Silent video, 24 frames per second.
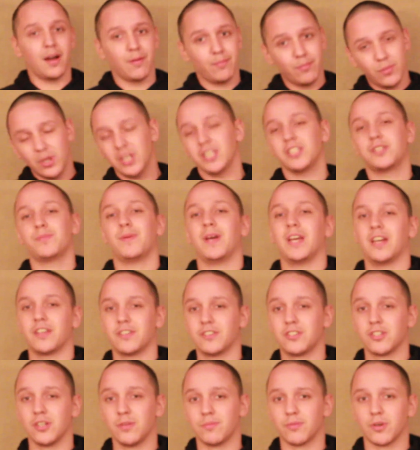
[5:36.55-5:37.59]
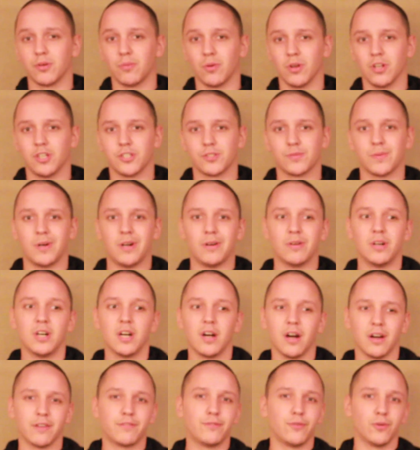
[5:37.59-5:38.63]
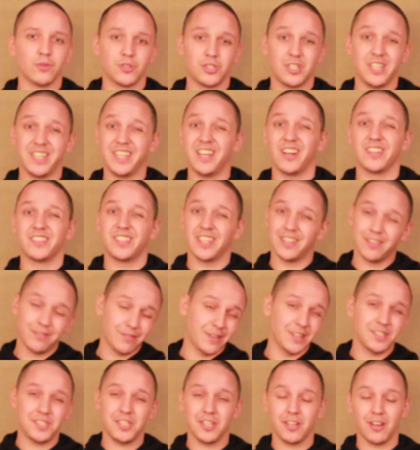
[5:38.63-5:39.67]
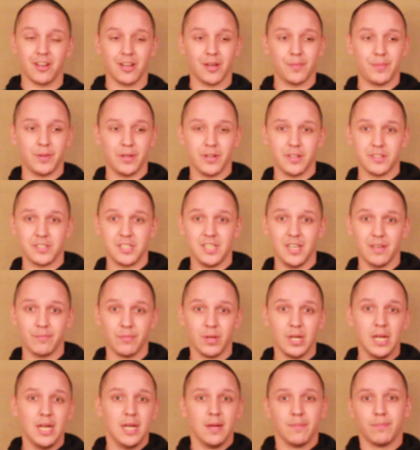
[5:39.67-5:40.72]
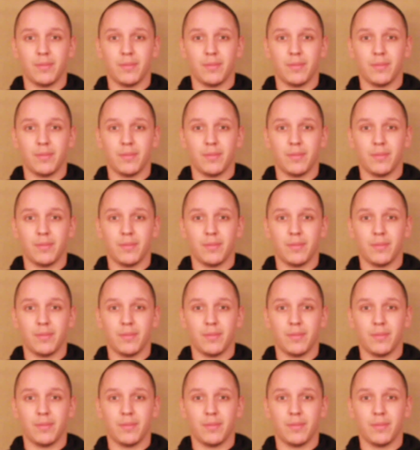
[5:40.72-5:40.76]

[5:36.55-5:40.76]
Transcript: I'm willing to bet he had a Subaru wallet as well. Unfortunately, I didn't fancy going up and asking him.